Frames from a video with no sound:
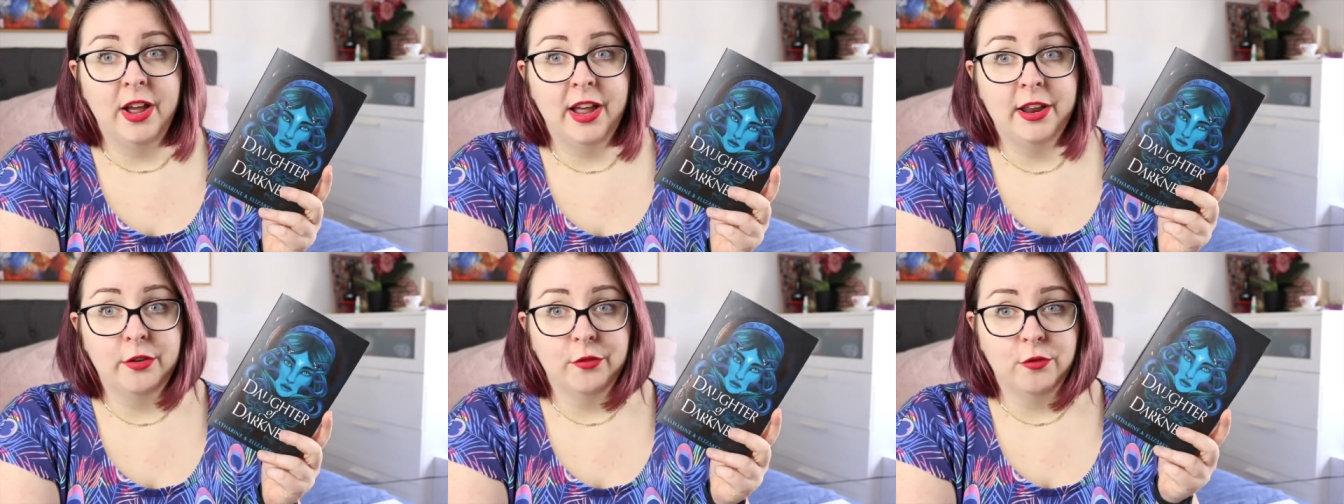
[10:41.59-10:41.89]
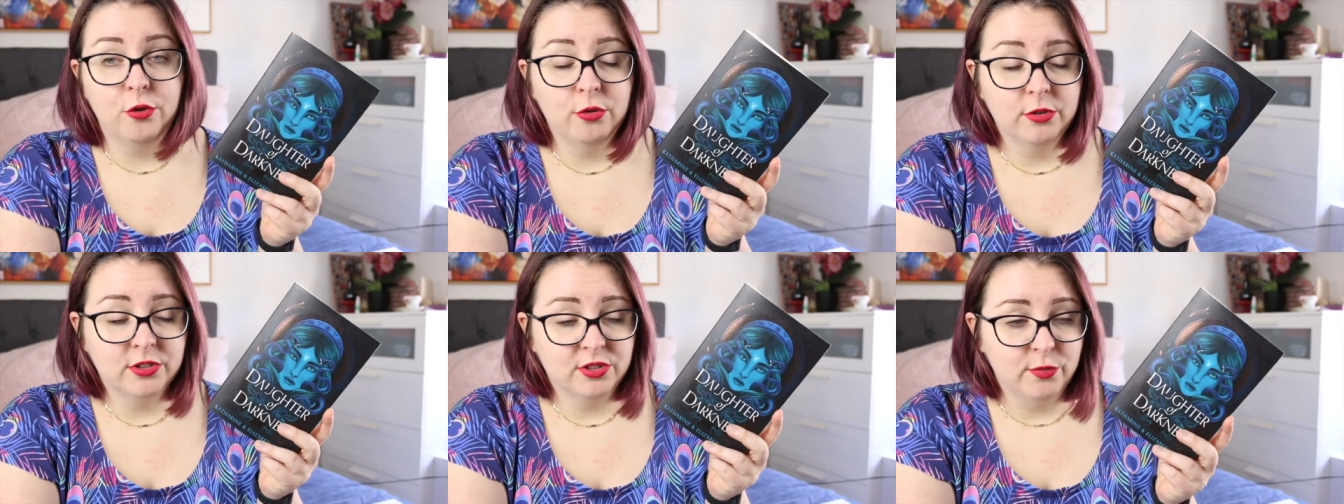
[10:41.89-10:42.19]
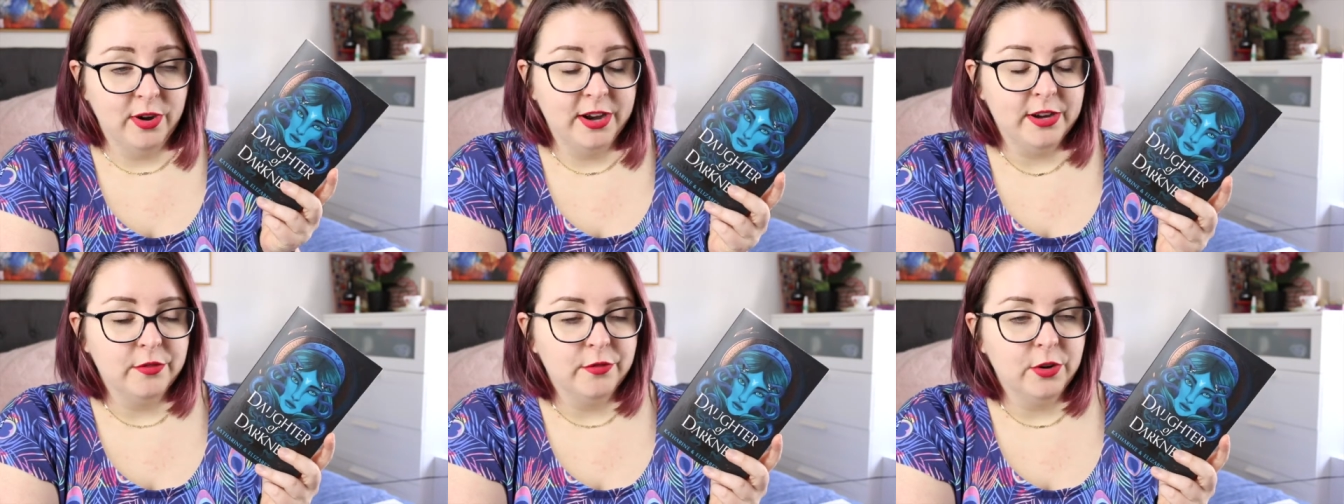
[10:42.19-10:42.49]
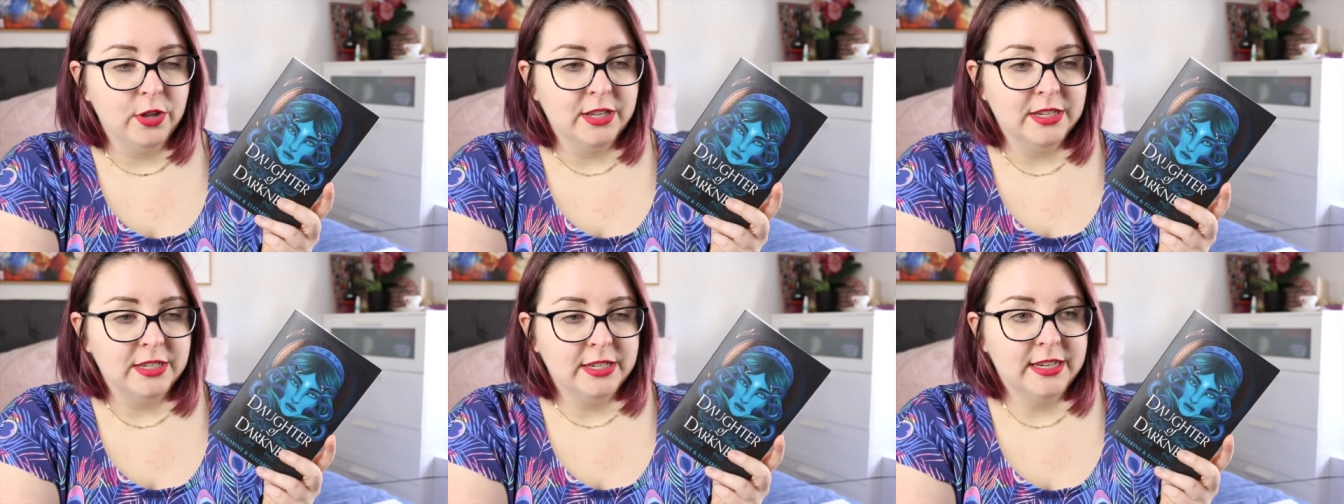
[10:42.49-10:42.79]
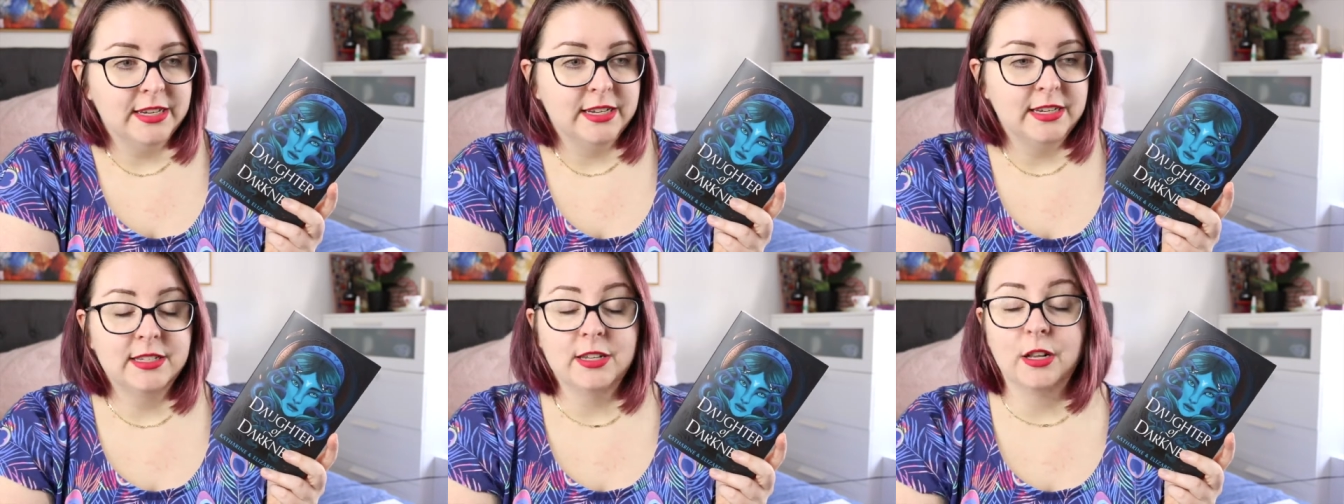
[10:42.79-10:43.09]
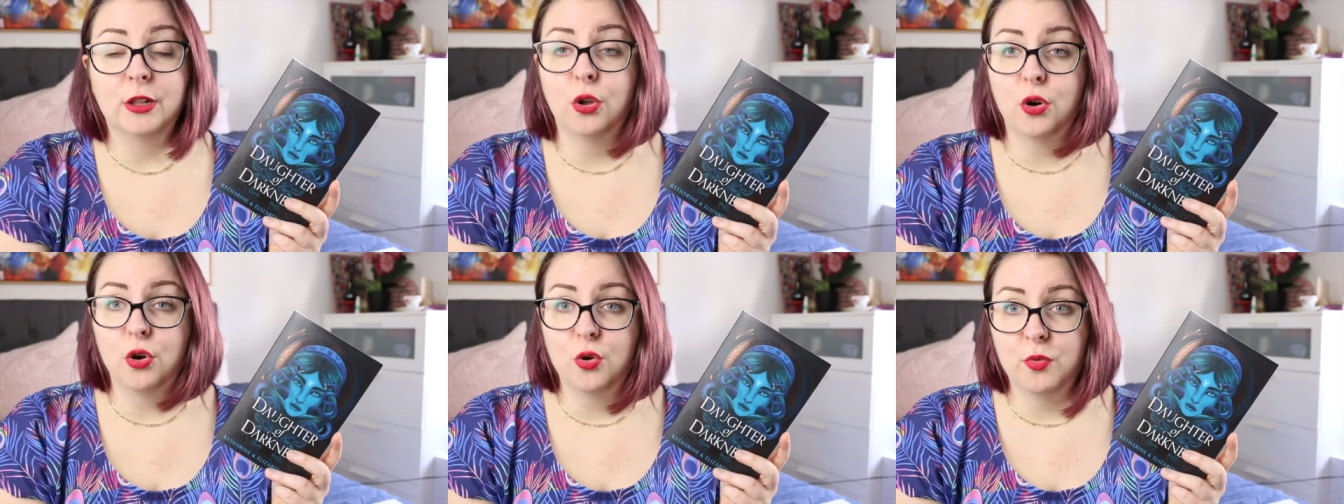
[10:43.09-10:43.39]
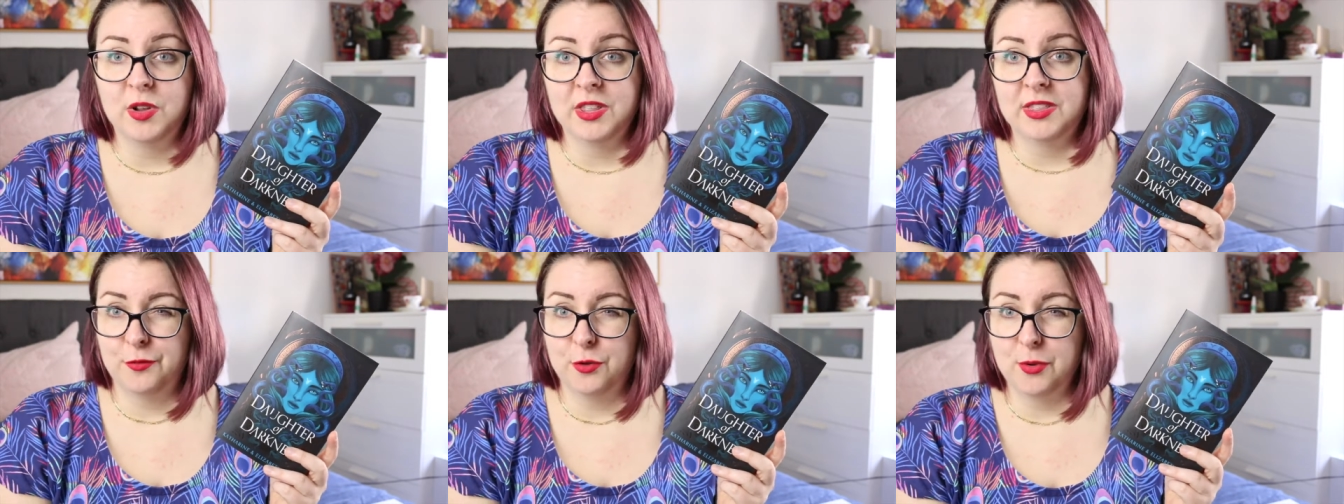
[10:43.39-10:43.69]
And of course, Raina volunteers along
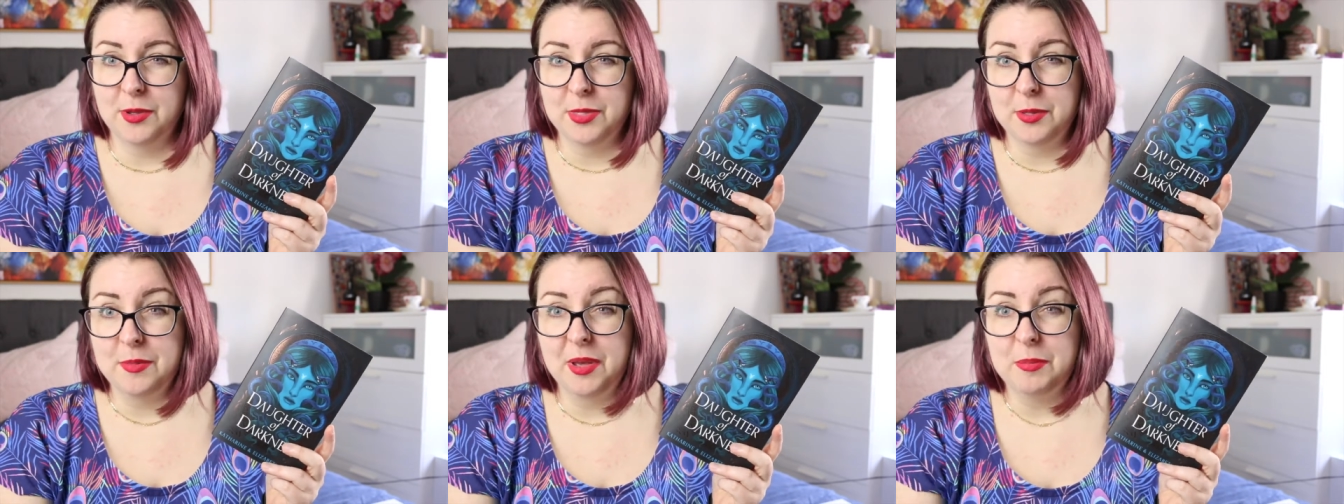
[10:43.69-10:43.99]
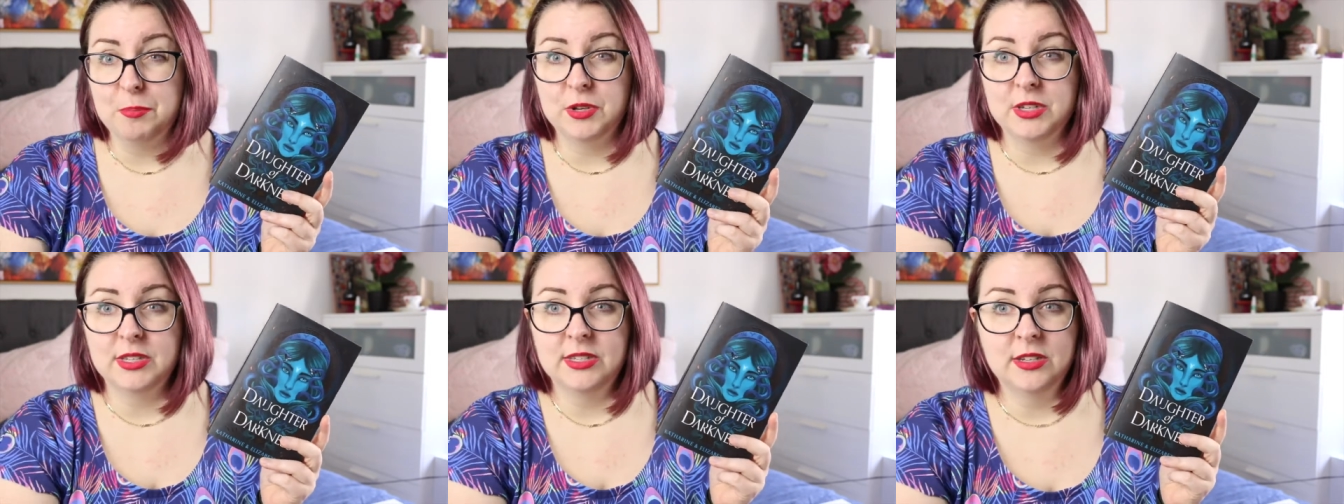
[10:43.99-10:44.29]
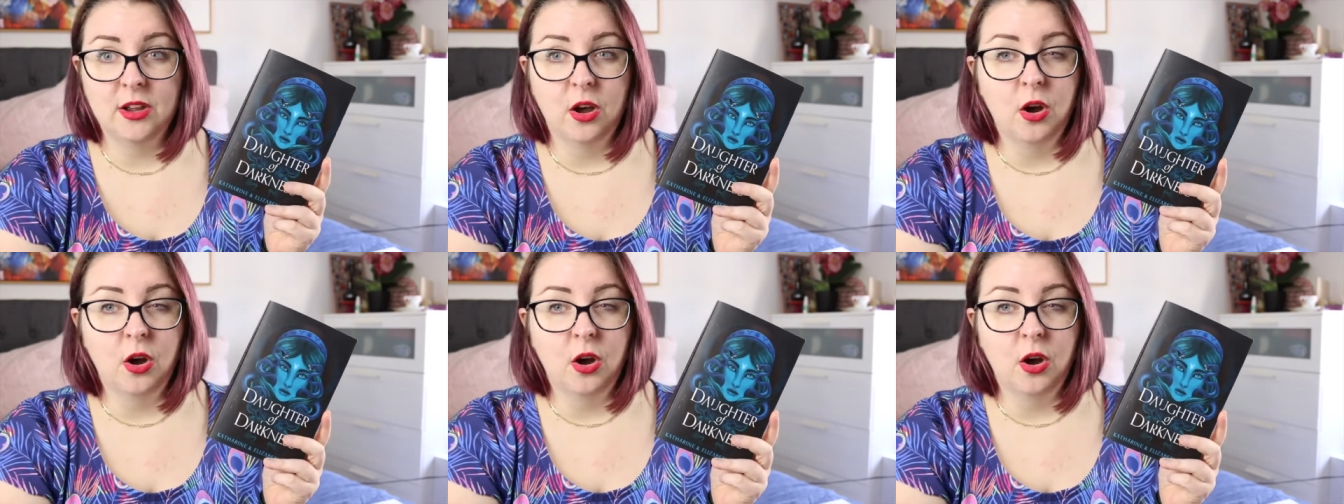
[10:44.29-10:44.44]
with a few other members